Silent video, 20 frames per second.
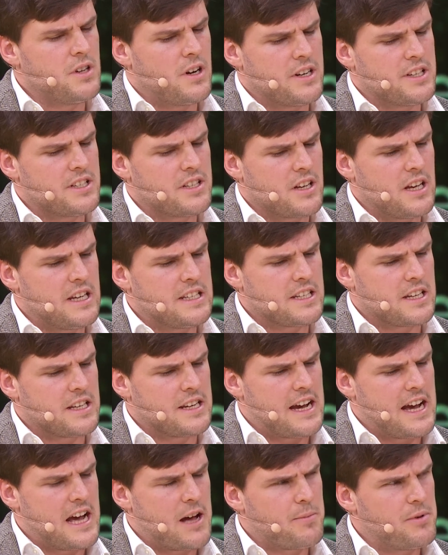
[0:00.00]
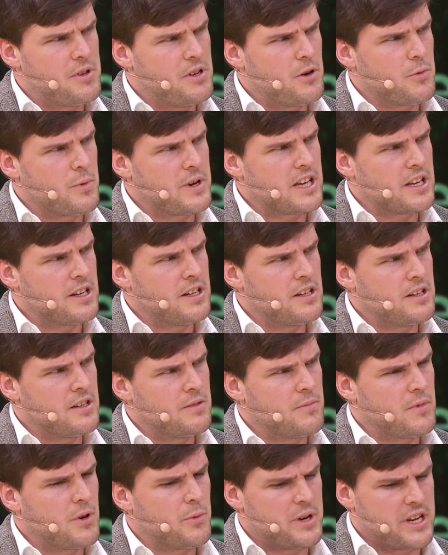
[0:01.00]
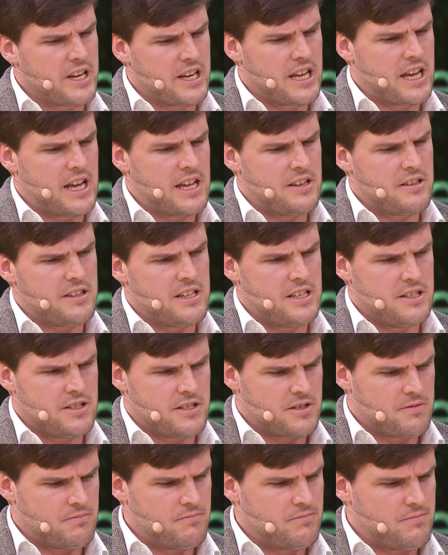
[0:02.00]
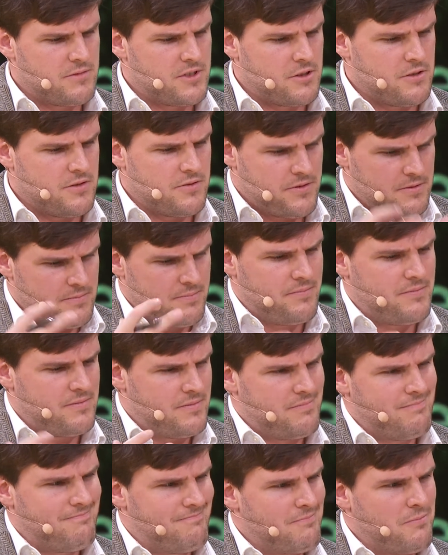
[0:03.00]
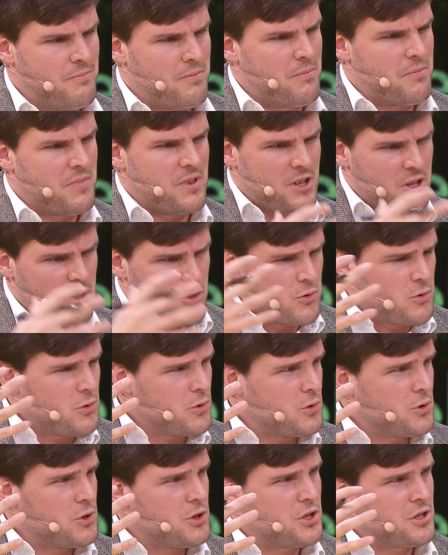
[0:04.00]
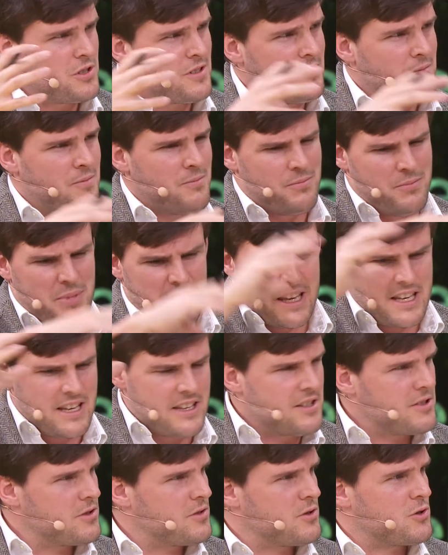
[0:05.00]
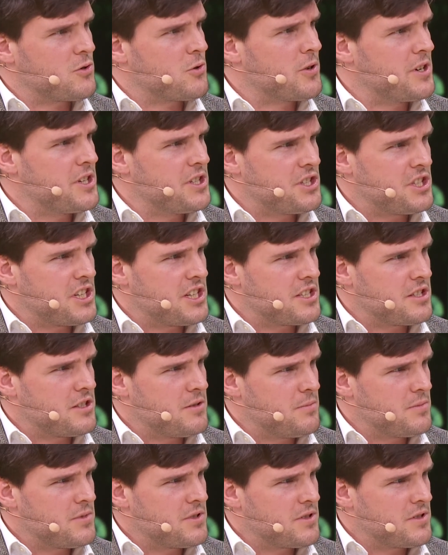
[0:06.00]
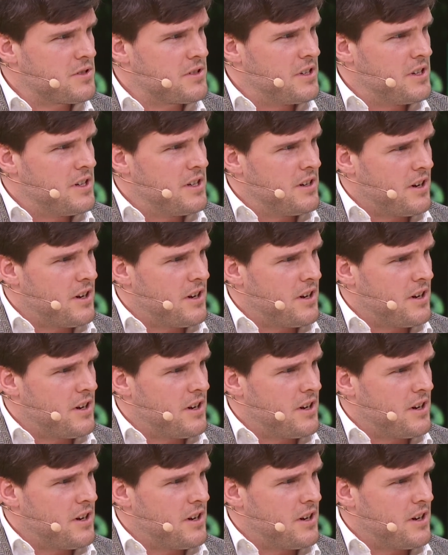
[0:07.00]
Don, is it going to happen? Are we going to get these sort of huge, big storage systems?